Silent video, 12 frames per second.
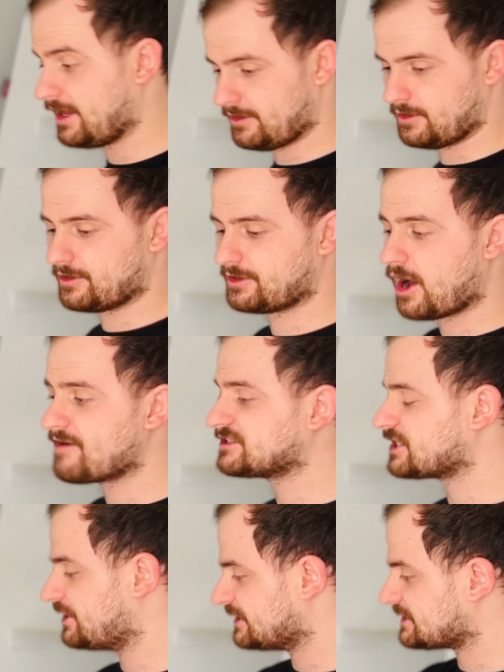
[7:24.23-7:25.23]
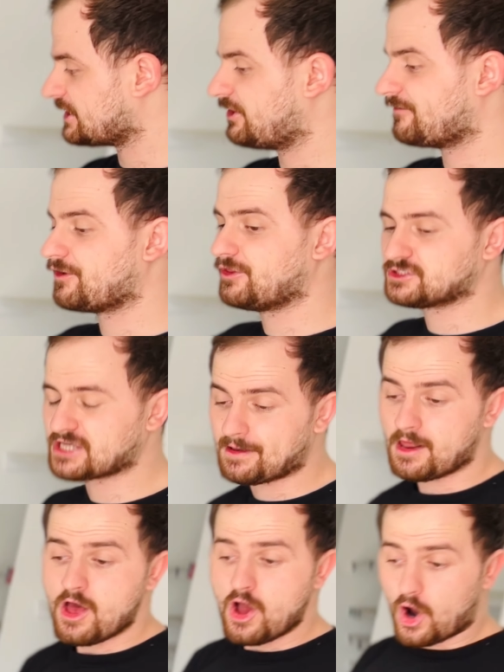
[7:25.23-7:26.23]
obviously this is a different
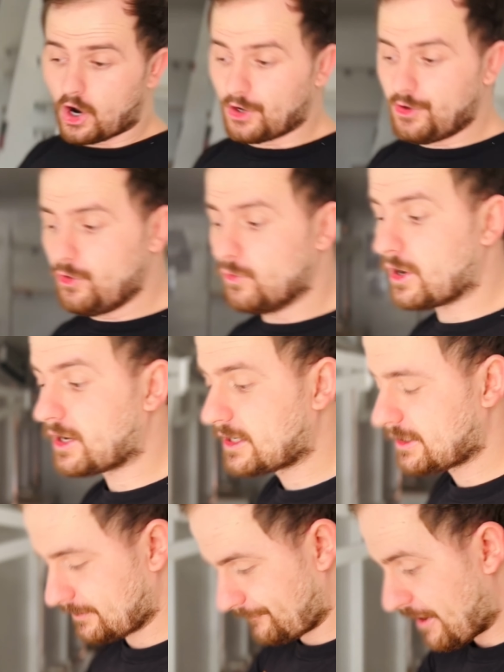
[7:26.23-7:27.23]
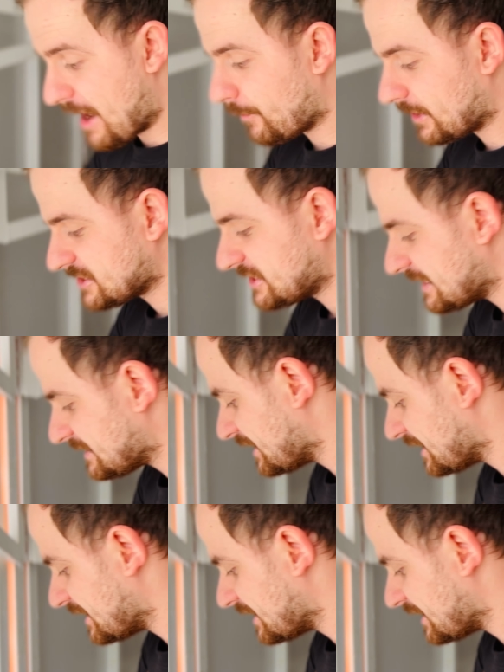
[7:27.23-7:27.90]
design. Our newer fireworks since,